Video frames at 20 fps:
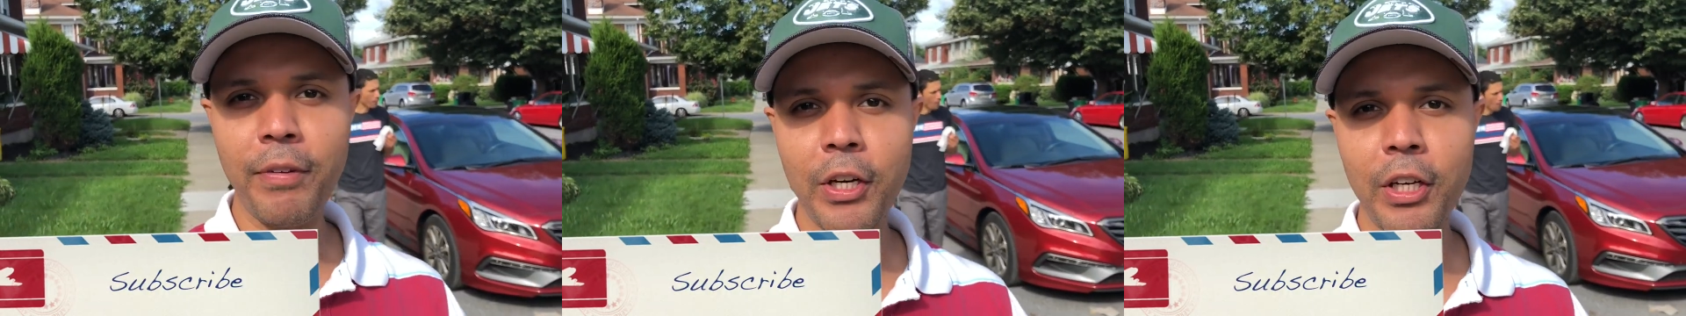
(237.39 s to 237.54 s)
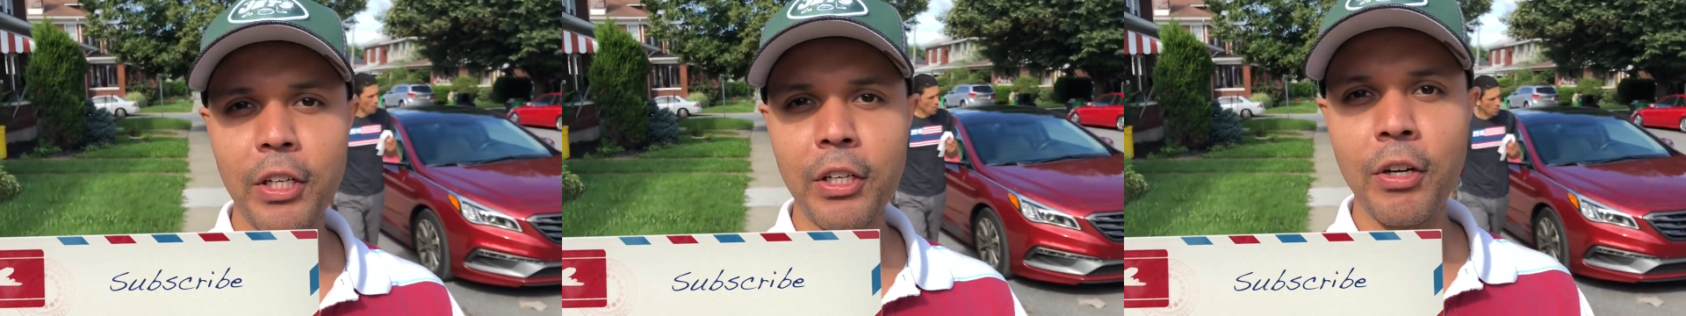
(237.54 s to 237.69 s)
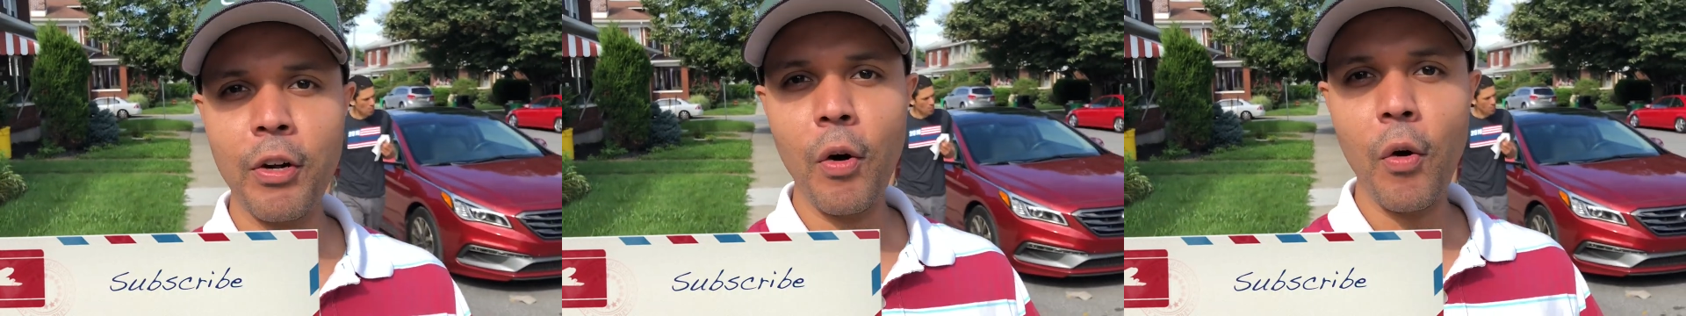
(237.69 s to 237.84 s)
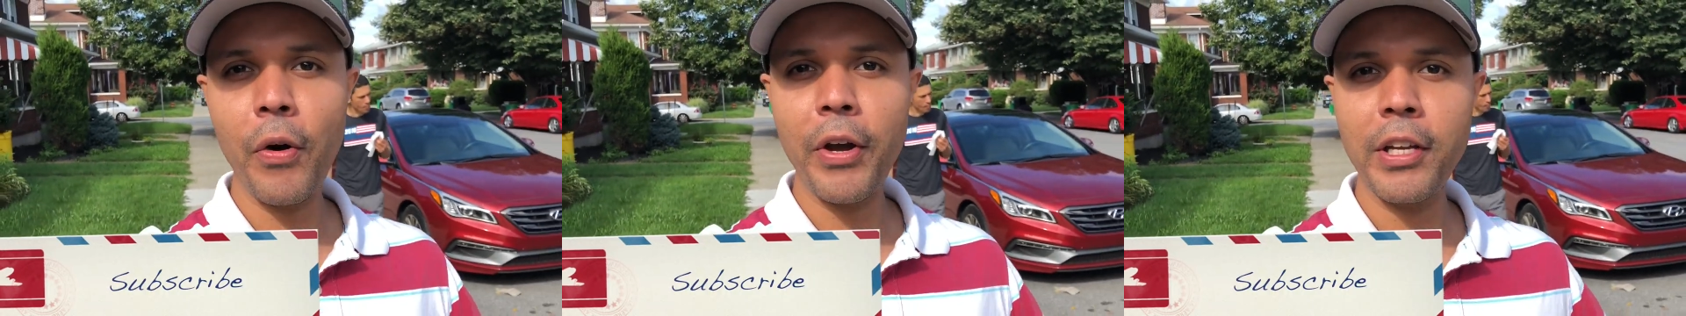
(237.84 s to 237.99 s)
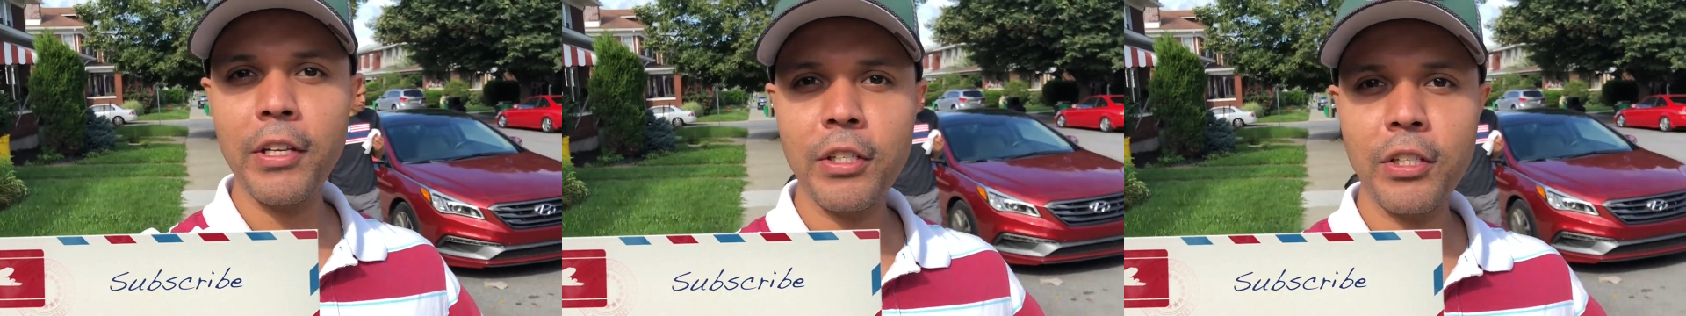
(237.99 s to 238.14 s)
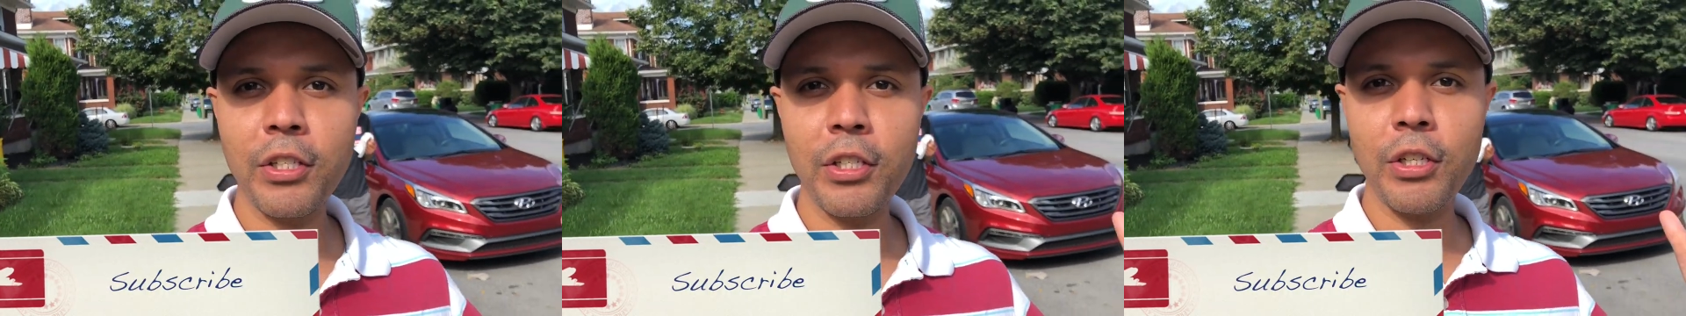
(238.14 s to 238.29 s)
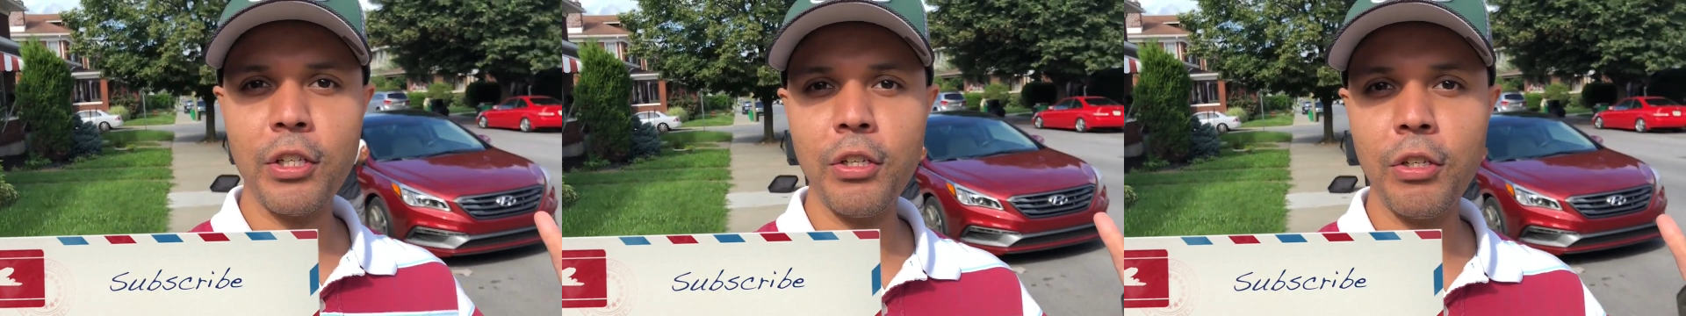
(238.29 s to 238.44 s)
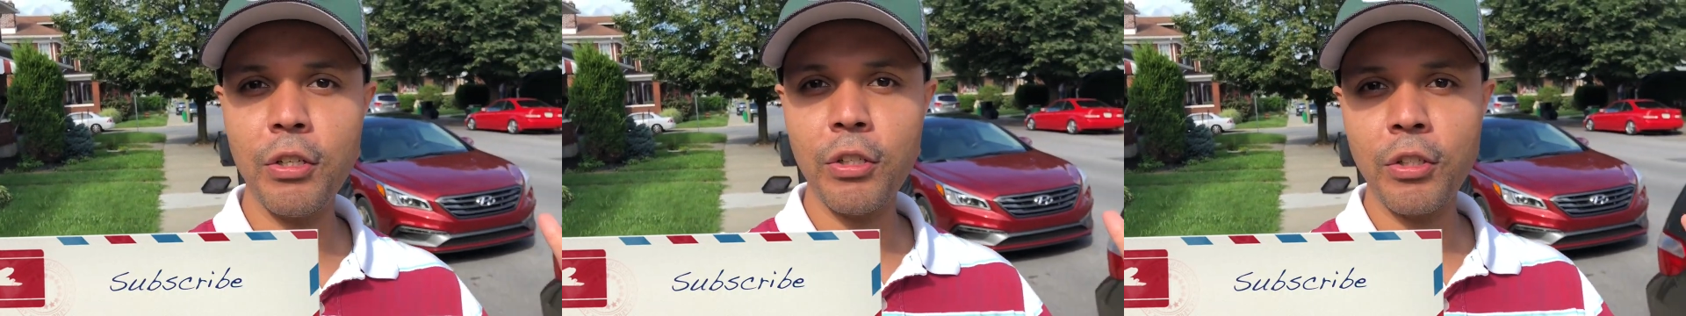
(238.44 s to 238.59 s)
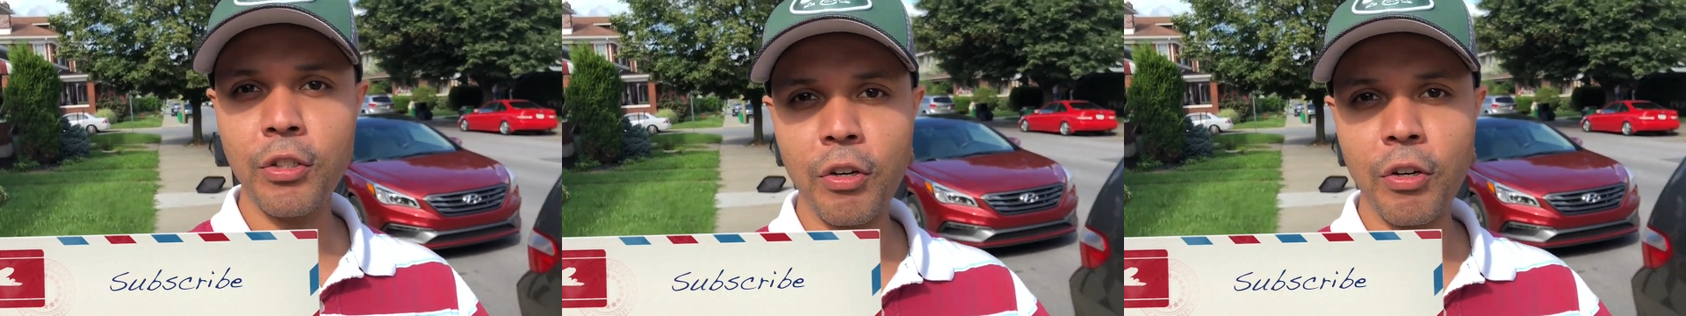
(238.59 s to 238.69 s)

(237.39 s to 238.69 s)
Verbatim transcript: we're going to